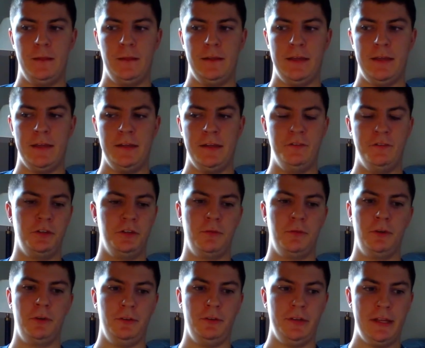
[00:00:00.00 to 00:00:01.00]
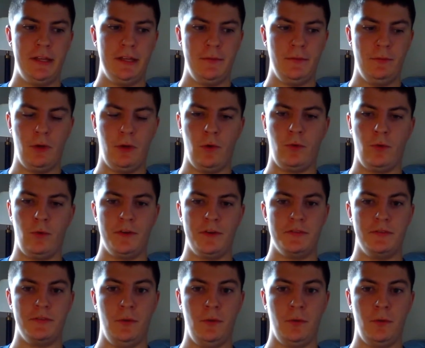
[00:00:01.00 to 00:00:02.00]
He deliberately lowered
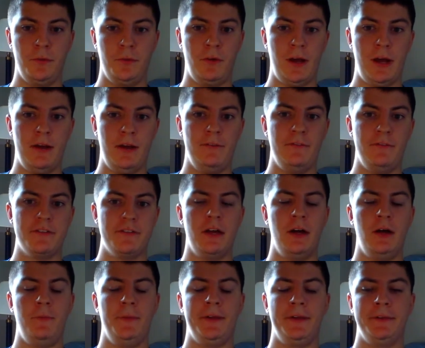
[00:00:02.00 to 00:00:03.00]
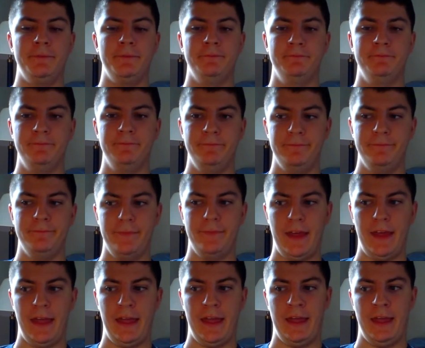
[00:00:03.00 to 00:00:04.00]
the crown of his helmet
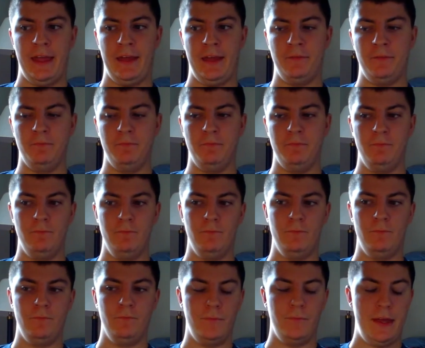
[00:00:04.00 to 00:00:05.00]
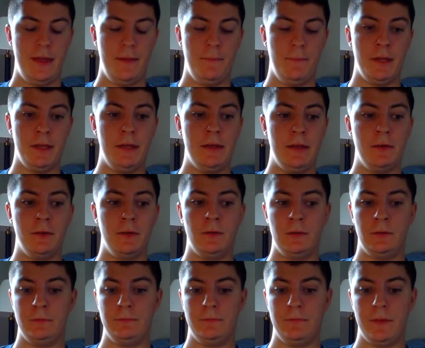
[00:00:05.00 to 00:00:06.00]
and hit
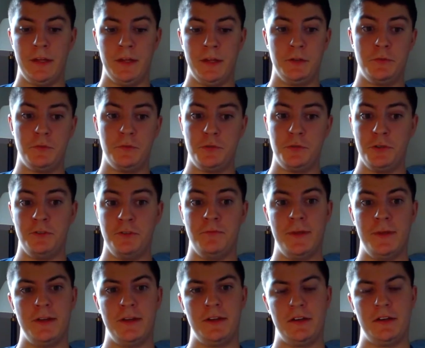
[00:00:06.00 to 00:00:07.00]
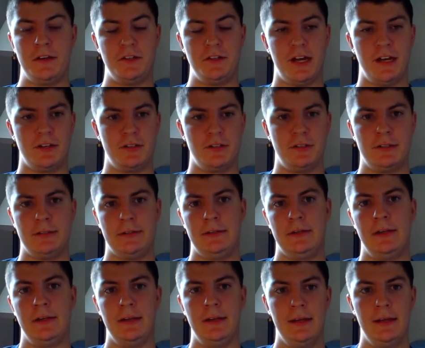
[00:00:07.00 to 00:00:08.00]
McGill. It should have been an
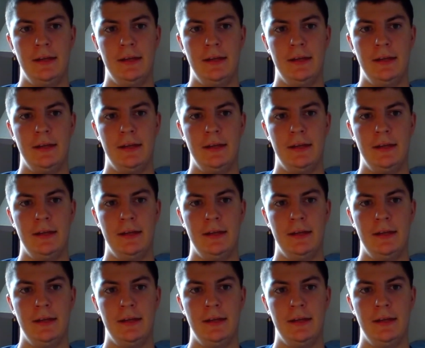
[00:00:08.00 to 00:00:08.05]
ejection,